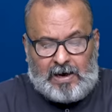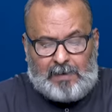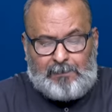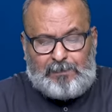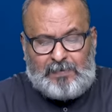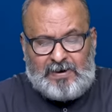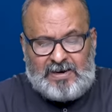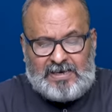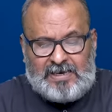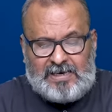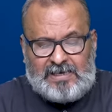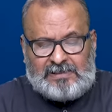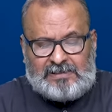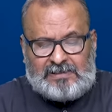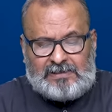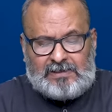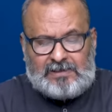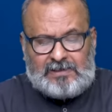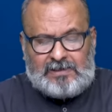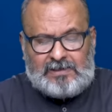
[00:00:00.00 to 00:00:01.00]

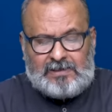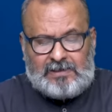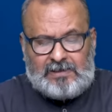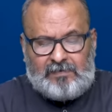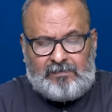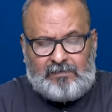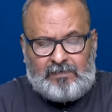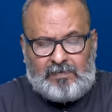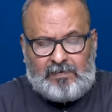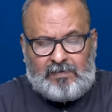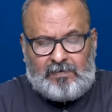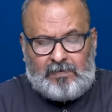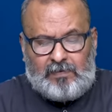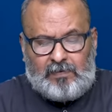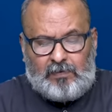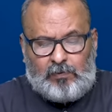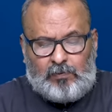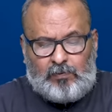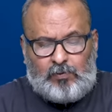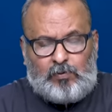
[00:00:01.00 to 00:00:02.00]
companies
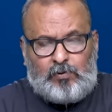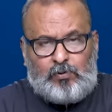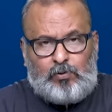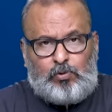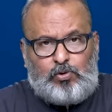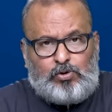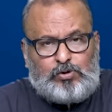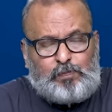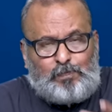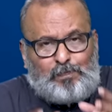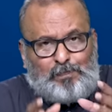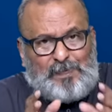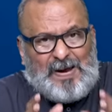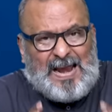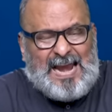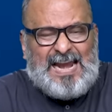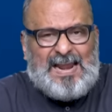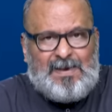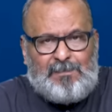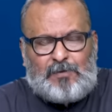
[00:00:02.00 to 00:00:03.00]
whose
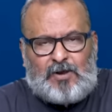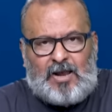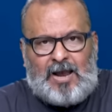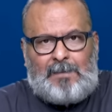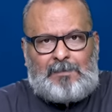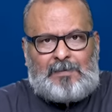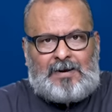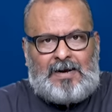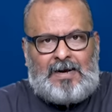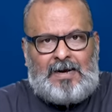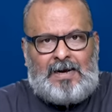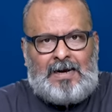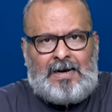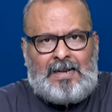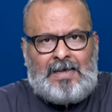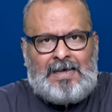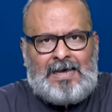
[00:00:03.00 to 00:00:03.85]
paid up capital,